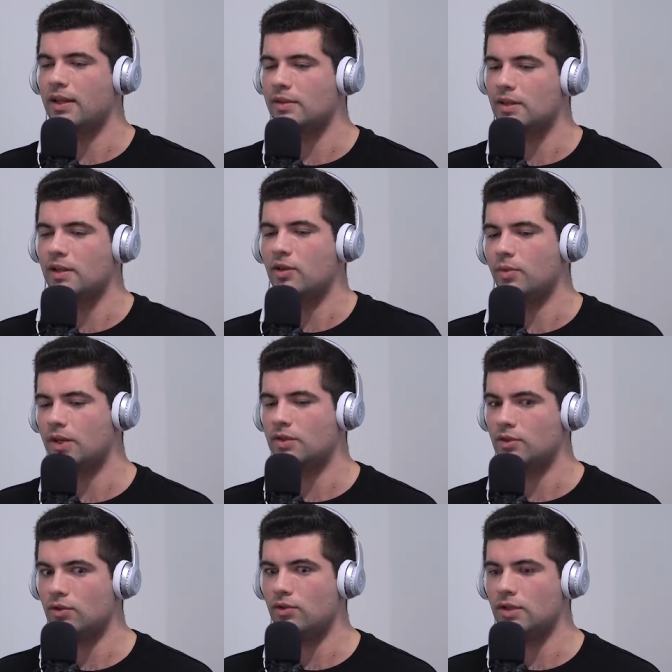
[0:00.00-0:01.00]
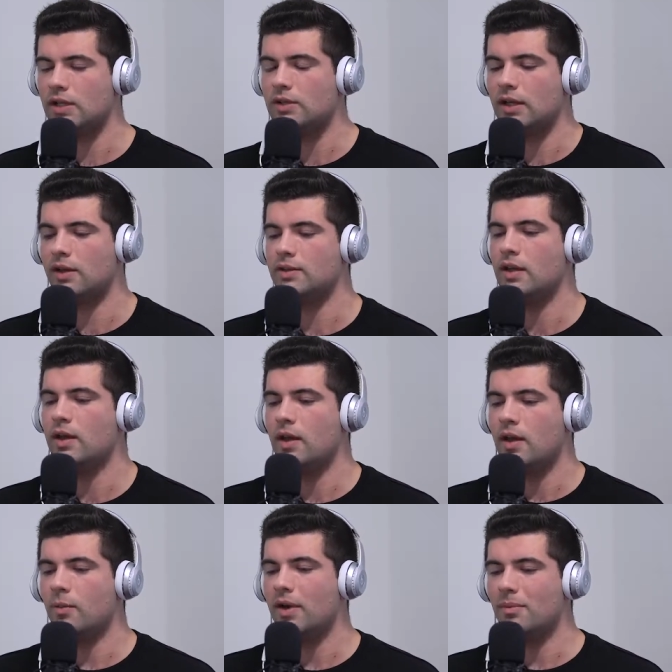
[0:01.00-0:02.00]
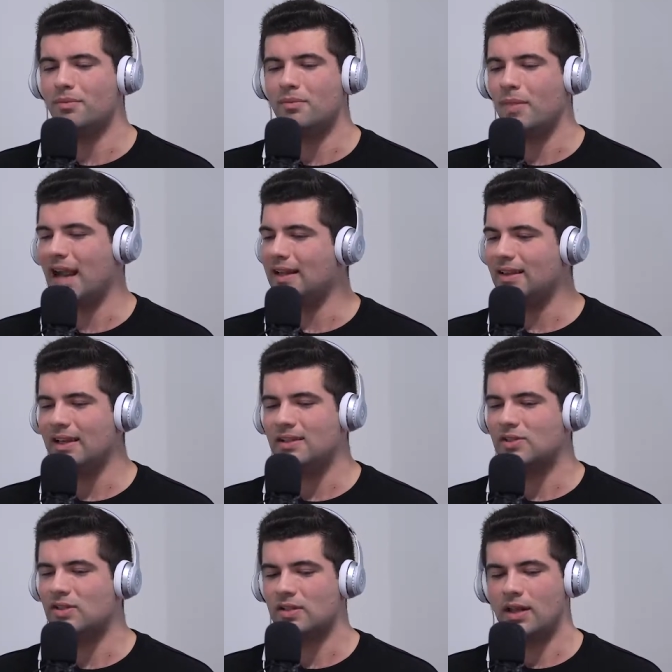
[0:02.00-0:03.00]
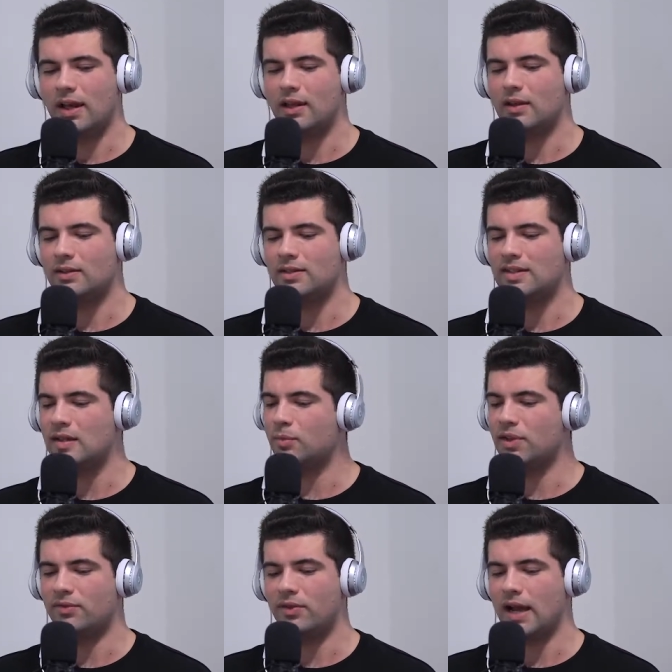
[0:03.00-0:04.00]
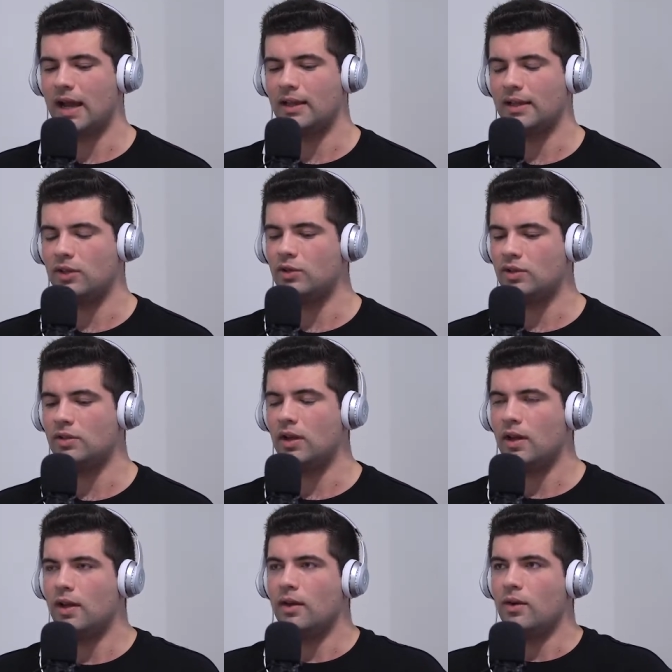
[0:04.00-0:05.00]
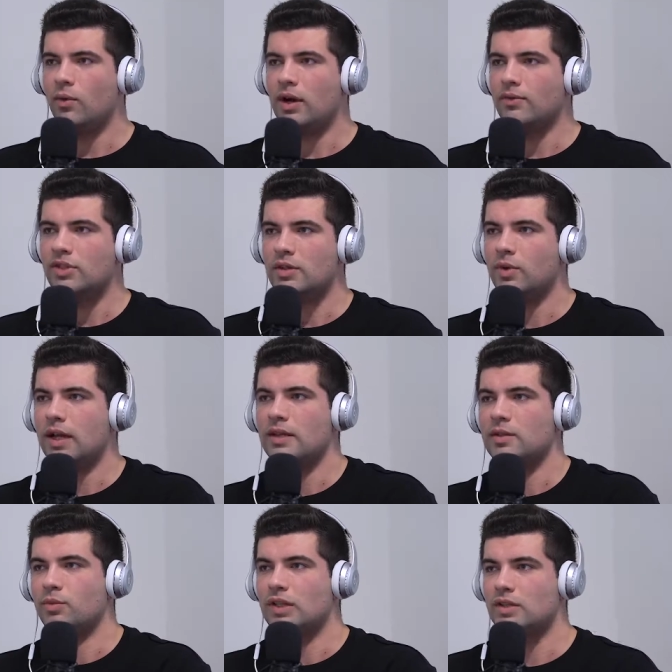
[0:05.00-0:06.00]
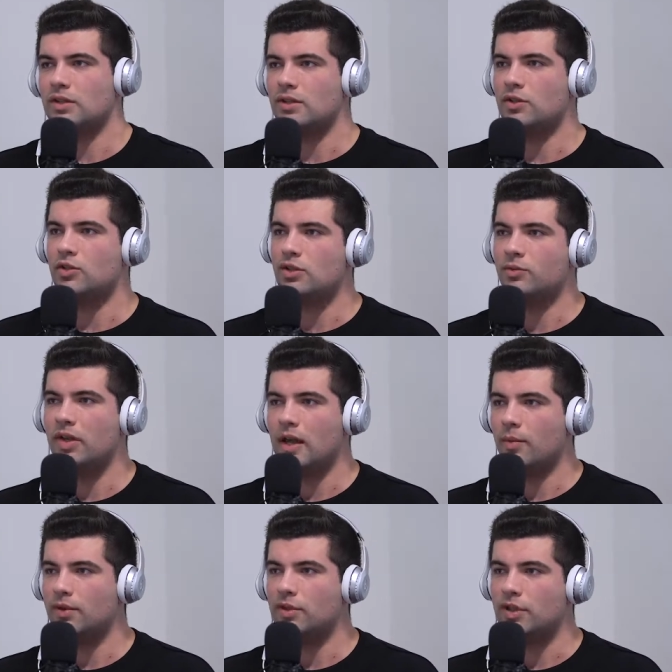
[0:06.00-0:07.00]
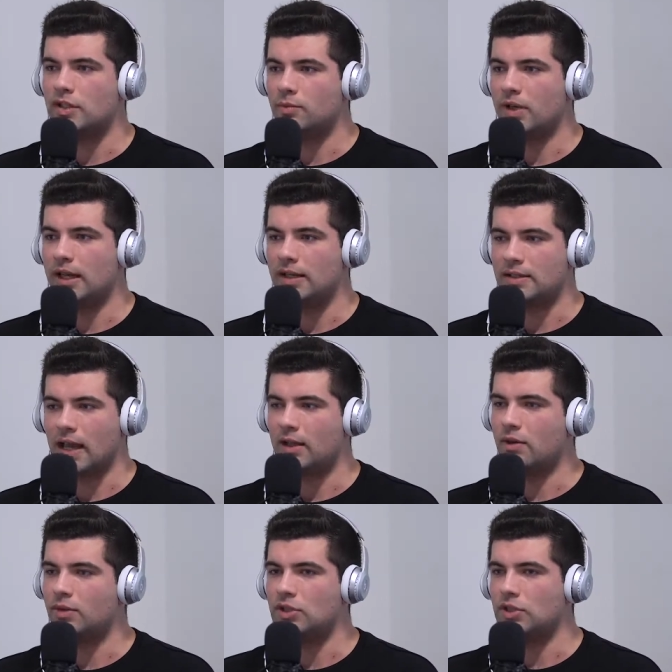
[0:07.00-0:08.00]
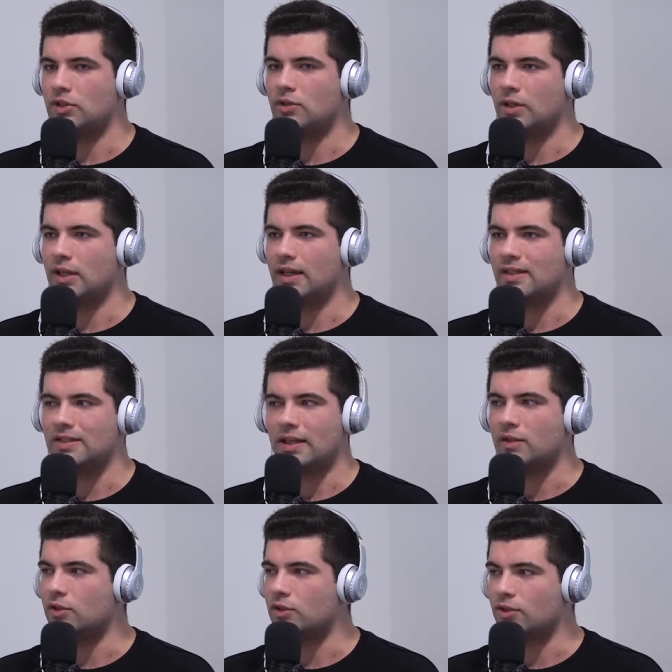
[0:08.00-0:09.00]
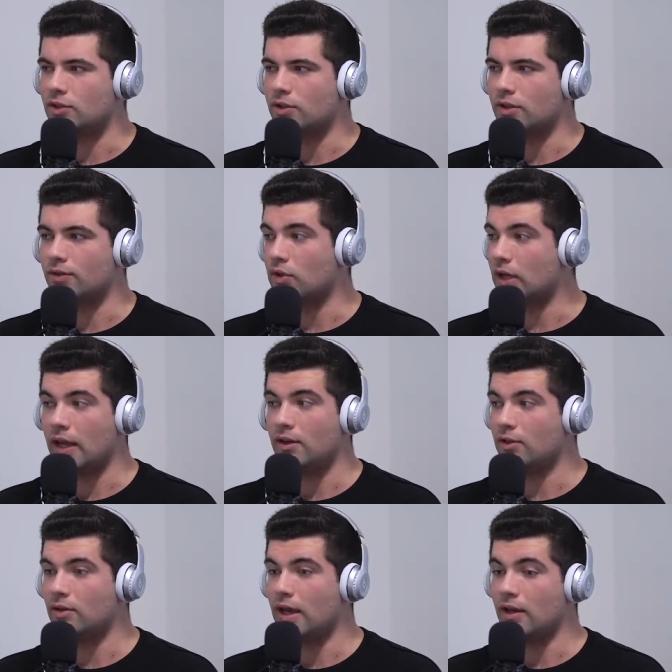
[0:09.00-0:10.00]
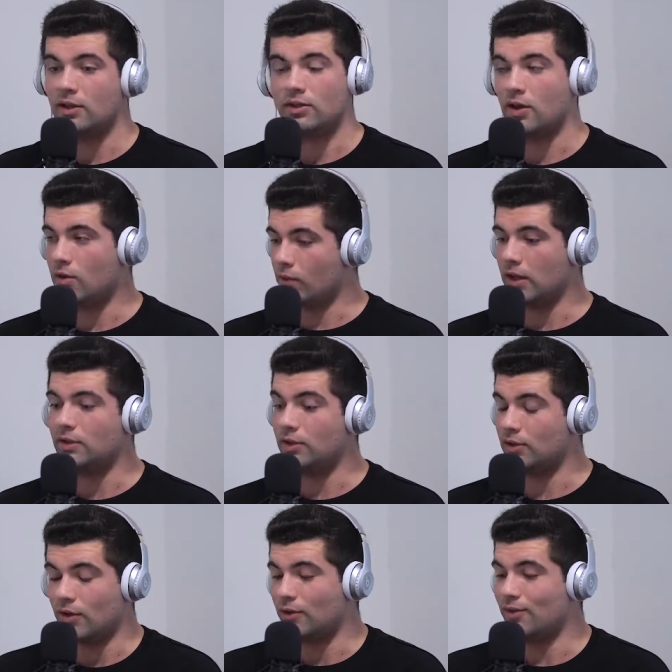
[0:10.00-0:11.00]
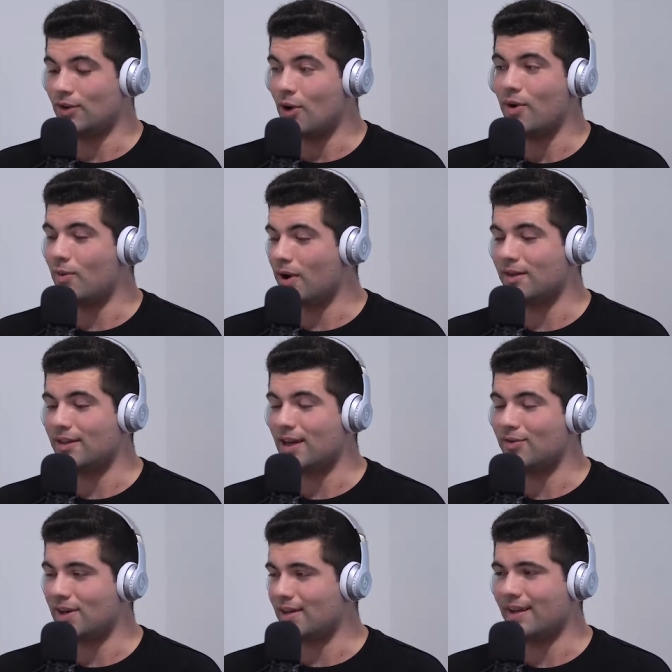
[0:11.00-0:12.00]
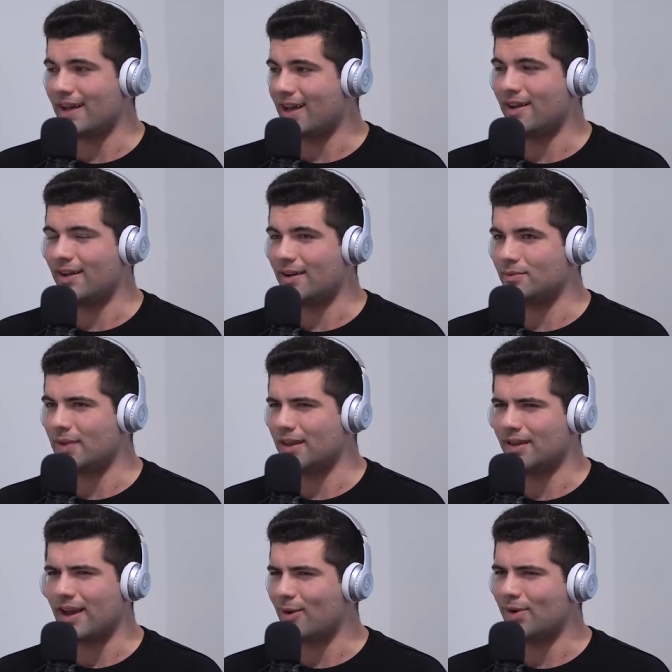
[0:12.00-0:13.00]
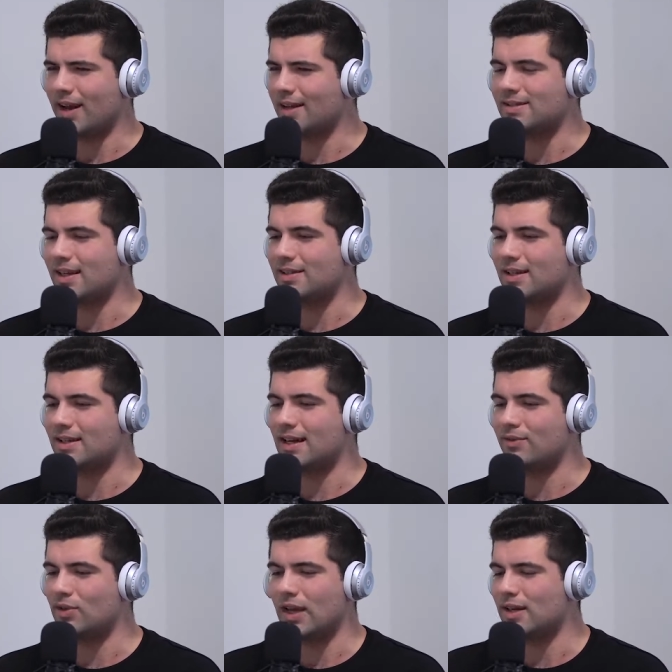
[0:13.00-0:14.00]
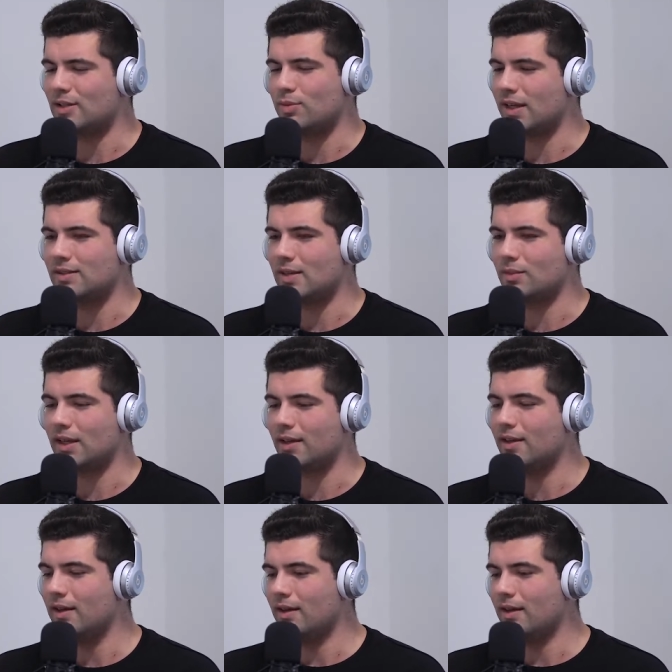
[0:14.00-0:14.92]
see you because you knew the details. But mainly it's just like simplify it. Like you should... Whenever someone has a business, you should be able to explain exactly what you do in like a sentence or two. And if you can't do that, you don't know it well enough. Kind of like I think Albert Einstein said that if you can't explain something